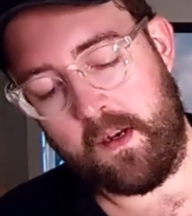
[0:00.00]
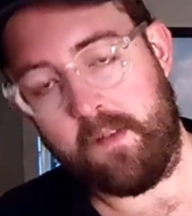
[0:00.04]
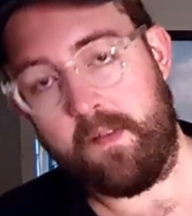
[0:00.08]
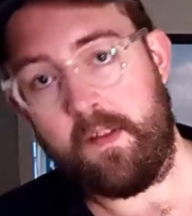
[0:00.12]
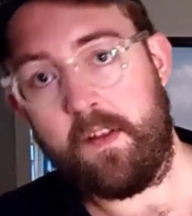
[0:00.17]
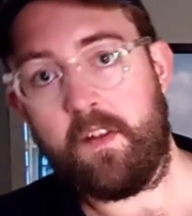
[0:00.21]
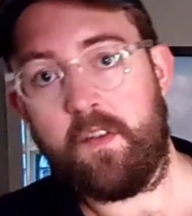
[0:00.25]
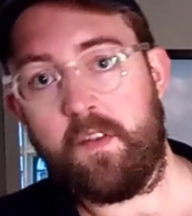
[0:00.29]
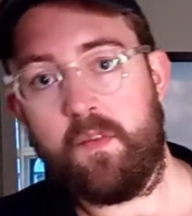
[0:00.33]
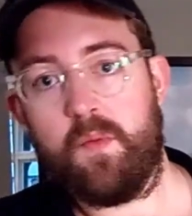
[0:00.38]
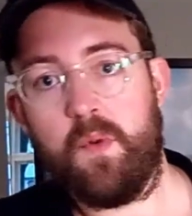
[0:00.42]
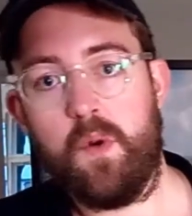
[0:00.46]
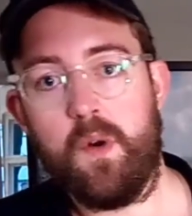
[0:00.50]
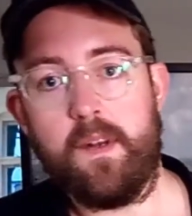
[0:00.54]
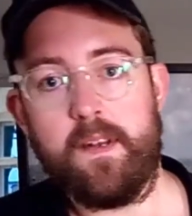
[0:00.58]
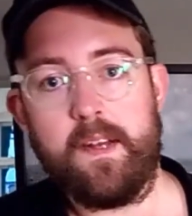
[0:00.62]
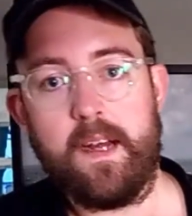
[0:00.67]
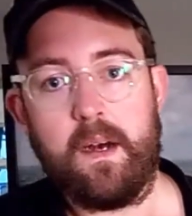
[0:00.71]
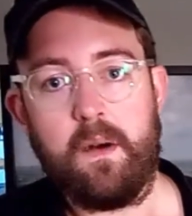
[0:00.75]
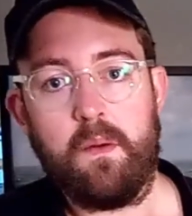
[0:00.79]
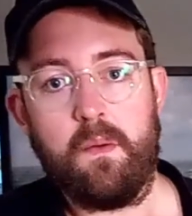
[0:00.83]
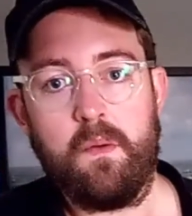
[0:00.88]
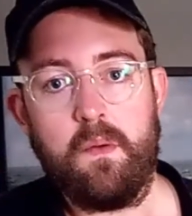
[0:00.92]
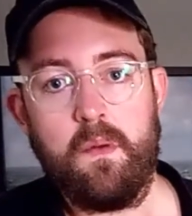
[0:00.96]
These have worked
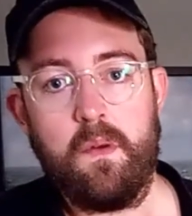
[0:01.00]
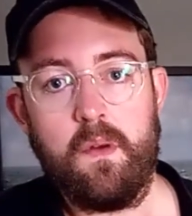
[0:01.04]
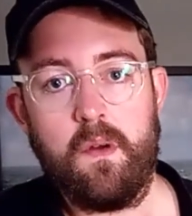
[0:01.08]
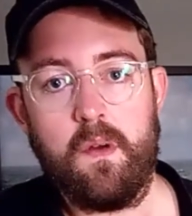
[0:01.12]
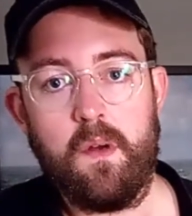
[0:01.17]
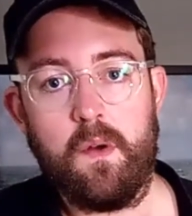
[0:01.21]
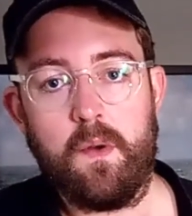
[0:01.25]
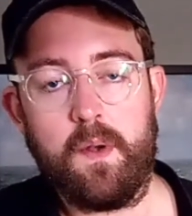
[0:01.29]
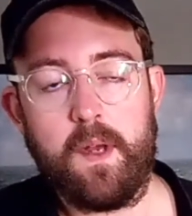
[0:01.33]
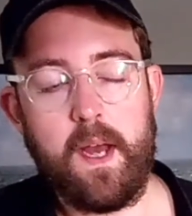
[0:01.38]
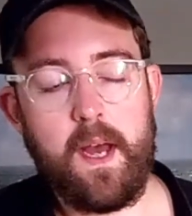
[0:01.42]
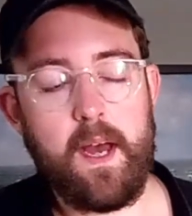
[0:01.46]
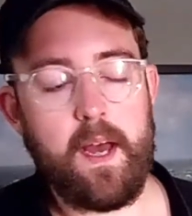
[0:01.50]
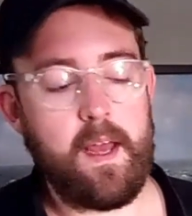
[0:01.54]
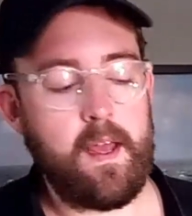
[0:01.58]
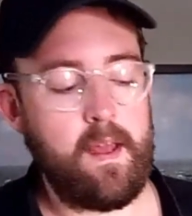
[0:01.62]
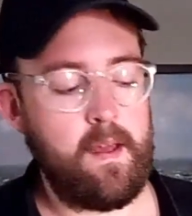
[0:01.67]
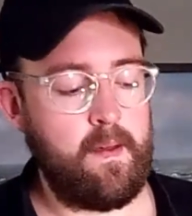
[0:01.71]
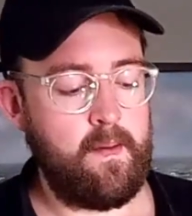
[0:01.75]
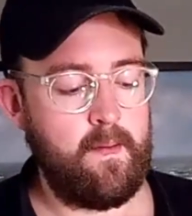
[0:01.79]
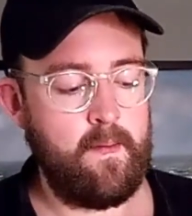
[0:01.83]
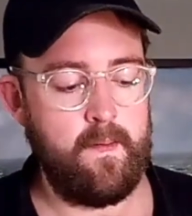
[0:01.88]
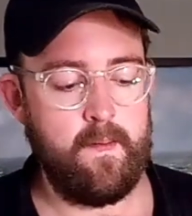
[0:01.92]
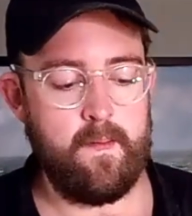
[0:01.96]
out okay.
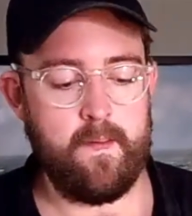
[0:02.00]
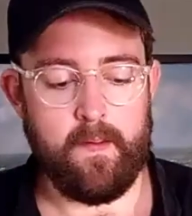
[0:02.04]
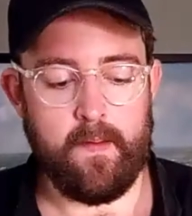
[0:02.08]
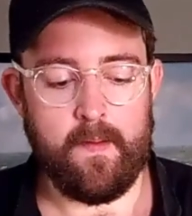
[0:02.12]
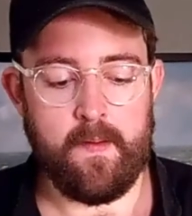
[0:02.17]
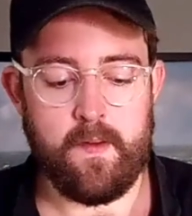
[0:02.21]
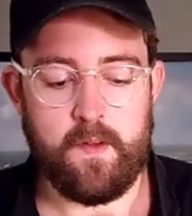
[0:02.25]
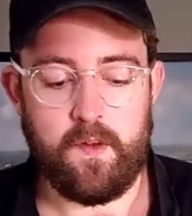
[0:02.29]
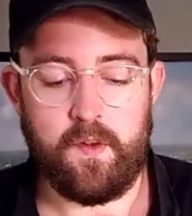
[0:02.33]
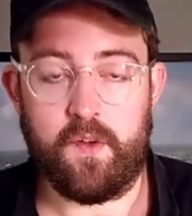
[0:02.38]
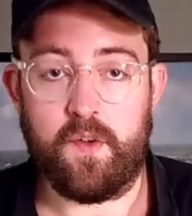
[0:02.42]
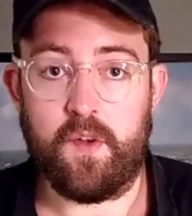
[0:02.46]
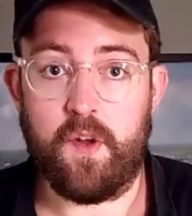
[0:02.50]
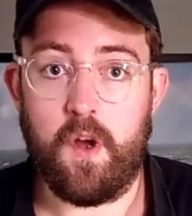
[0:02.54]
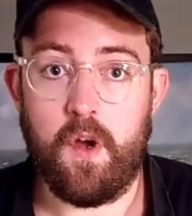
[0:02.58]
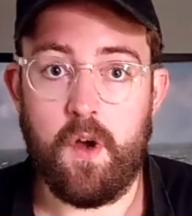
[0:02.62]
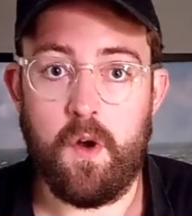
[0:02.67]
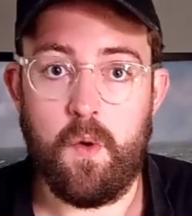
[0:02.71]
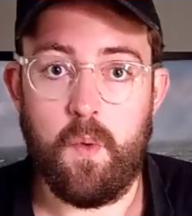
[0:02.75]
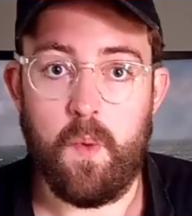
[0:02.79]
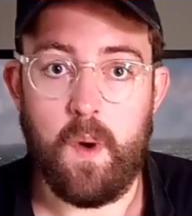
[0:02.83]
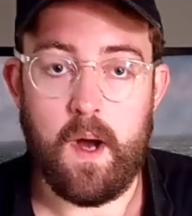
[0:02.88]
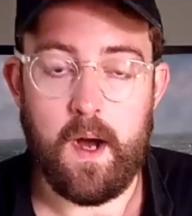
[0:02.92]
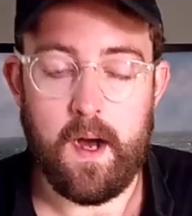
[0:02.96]

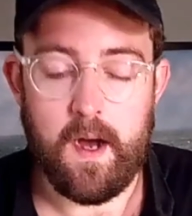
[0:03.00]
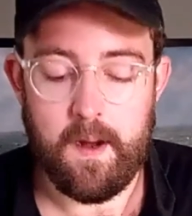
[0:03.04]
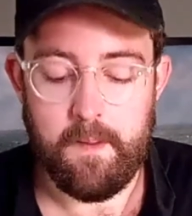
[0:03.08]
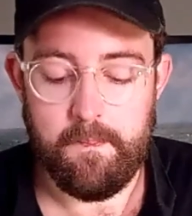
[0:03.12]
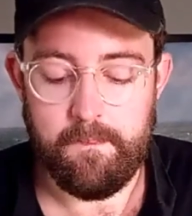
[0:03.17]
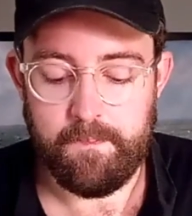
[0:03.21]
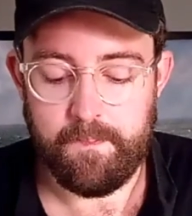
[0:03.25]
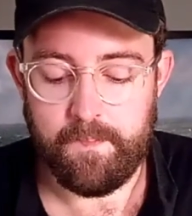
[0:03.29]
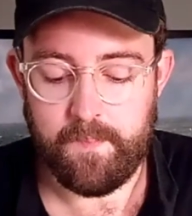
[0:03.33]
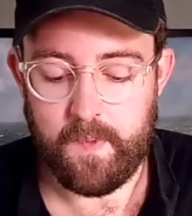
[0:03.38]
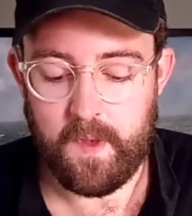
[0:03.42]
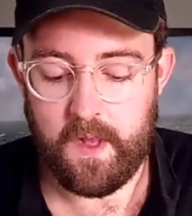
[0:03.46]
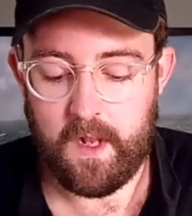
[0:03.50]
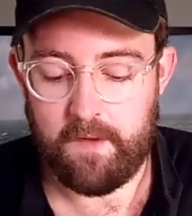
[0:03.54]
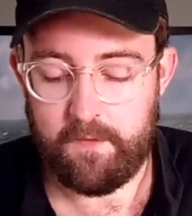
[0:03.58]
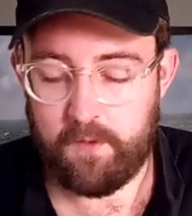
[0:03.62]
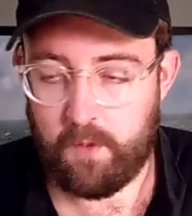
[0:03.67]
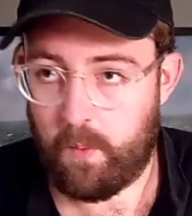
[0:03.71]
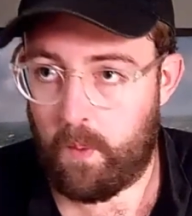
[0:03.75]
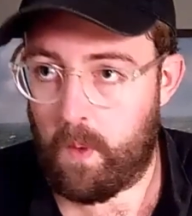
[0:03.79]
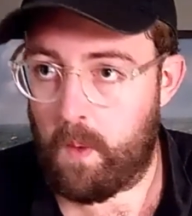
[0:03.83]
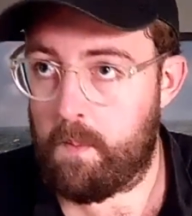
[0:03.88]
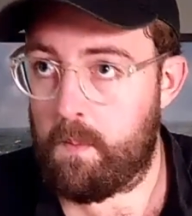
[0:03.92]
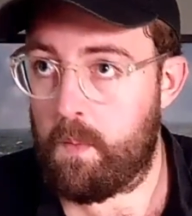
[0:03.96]
So, and I've
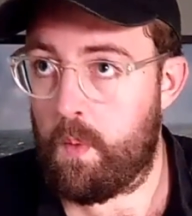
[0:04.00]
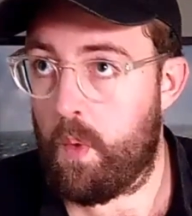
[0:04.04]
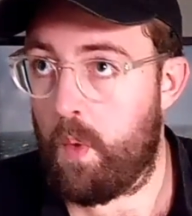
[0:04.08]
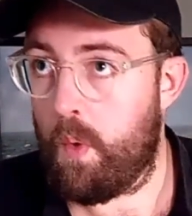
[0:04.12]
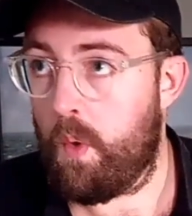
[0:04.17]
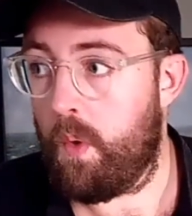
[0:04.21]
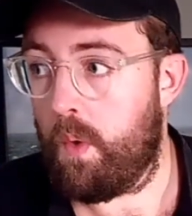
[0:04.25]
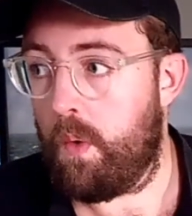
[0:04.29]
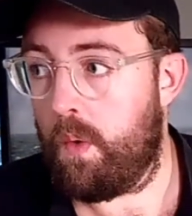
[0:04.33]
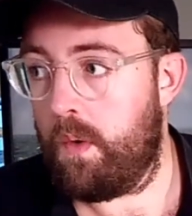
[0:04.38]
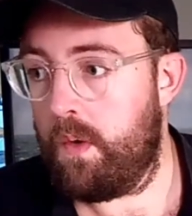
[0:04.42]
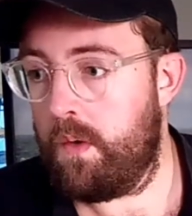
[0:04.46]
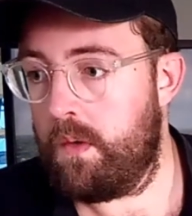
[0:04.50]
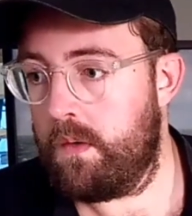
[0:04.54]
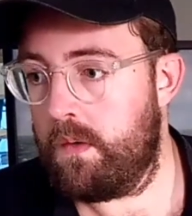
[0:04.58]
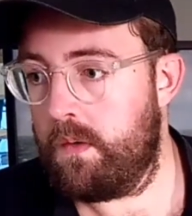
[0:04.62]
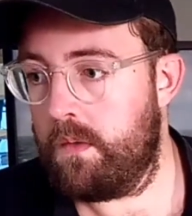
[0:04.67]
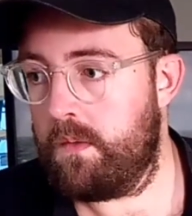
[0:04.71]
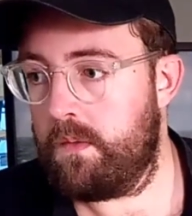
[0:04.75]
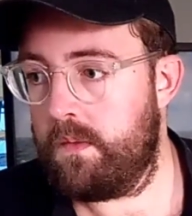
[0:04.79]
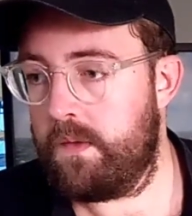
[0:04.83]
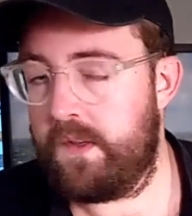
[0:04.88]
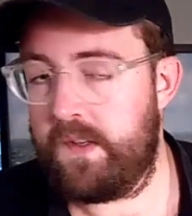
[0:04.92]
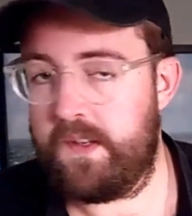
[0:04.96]
got one more
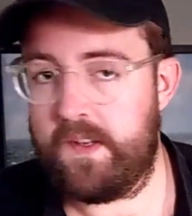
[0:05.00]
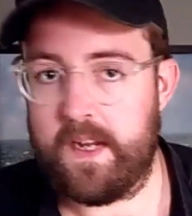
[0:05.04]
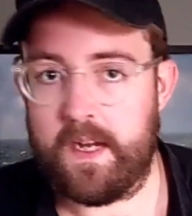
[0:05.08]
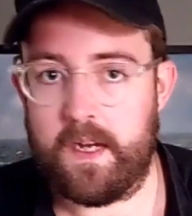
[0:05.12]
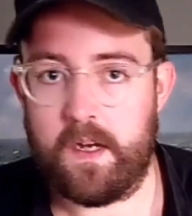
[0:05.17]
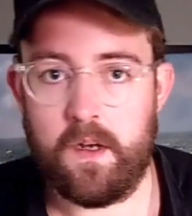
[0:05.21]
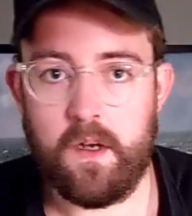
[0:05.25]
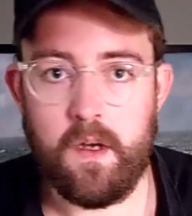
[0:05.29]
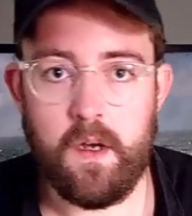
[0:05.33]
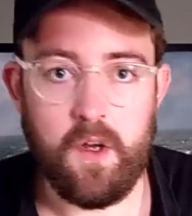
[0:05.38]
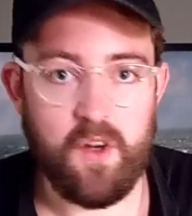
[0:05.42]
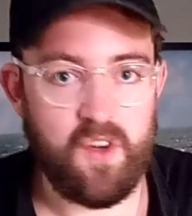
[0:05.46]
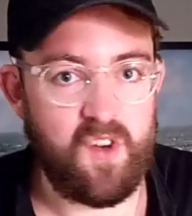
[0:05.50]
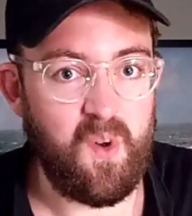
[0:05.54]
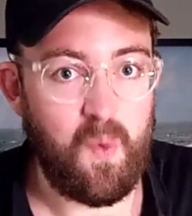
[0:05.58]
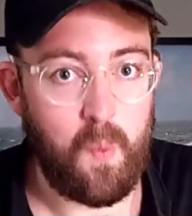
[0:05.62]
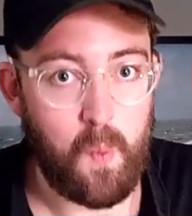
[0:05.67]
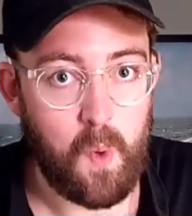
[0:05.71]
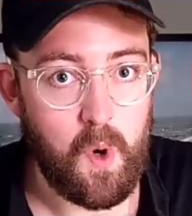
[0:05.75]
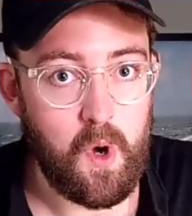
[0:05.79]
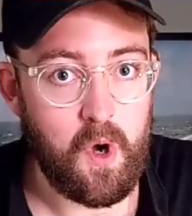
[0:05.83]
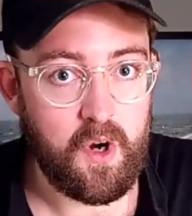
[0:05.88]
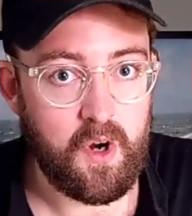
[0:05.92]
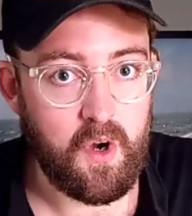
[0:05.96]
stick to
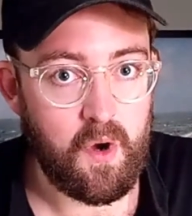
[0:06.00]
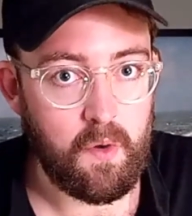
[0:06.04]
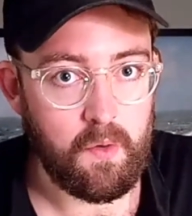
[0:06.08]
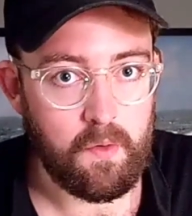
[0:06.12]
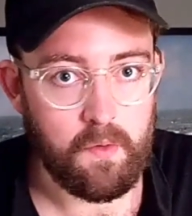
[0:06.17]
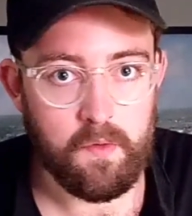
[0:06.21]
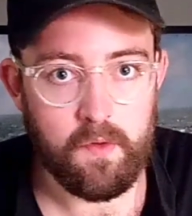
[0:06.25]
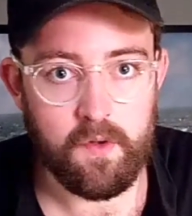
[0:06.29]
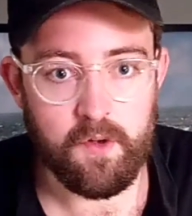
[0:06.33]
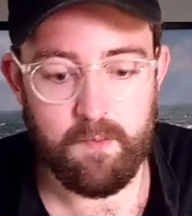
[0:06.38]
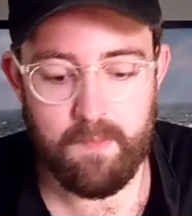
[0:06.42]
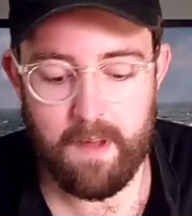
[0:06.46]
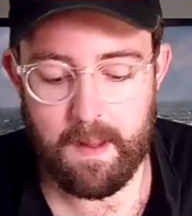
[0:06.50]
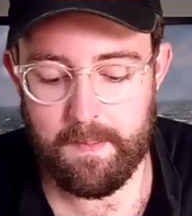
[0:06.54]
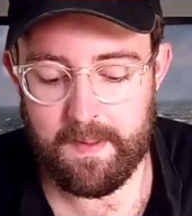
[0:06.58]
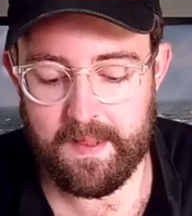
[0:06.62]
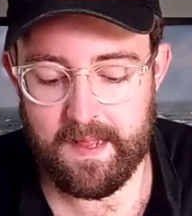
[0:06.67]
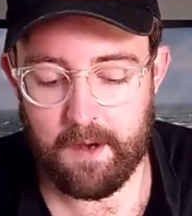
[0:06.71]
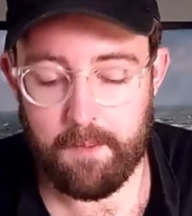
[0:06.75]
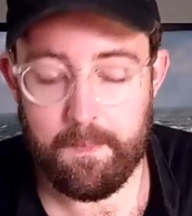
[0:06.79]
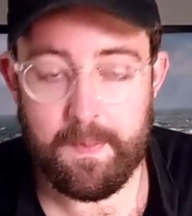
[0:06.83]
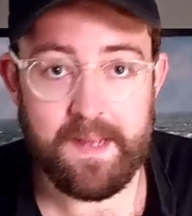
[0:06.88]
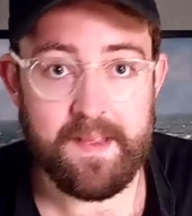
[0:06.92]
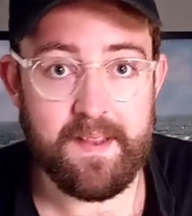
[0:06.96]
work on, so maybe
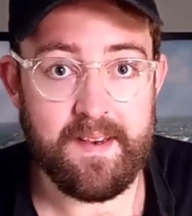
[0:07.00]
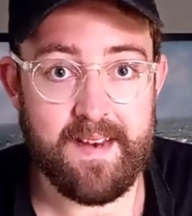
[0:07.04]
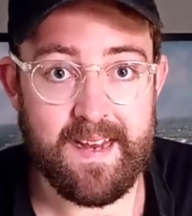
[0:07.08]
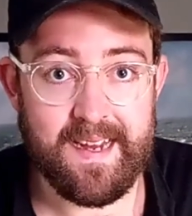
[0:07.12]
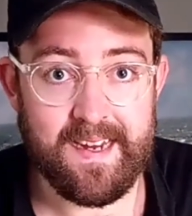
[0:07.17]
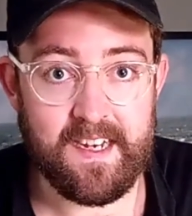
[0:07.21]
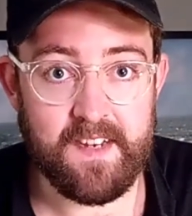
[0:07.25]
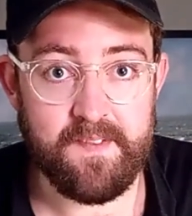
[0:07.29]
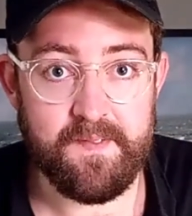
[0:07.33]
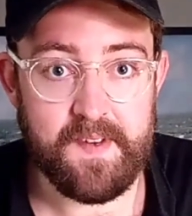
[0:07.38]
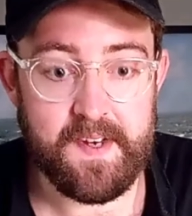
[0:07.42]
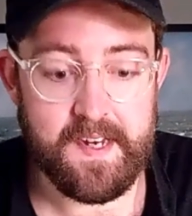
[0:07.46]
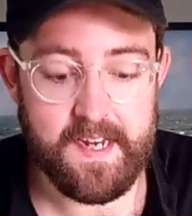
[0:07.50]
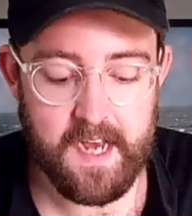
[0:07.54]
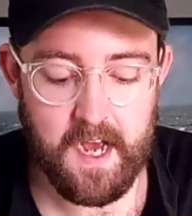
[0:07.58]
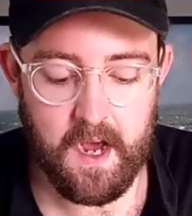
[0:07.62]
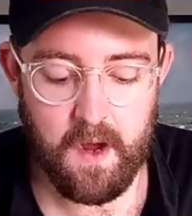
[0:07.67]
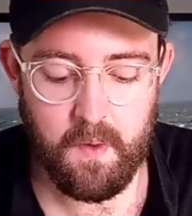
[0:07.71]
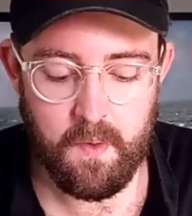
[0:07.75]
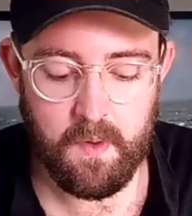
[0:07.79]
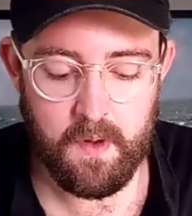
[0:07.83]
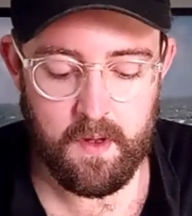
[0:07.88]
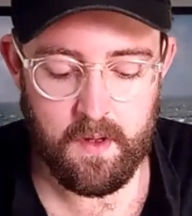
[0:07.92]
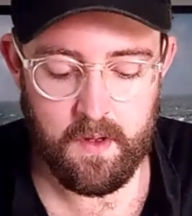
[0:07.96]
that'll be the next video.